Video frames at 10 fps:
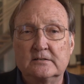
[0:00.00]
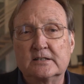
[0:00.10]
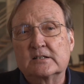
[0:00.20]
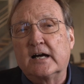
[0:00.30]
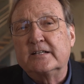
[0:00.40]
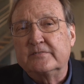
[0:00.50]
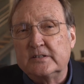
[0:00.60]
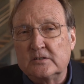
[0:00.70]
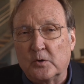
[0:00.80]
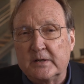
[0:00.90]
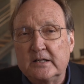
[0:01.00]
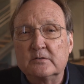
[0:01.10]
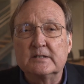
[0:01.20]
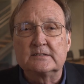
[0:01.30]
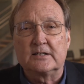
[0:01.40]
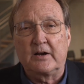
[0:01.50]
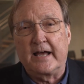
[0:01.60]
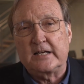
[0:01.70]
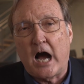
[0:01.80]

they're kind of incoherent, they're ad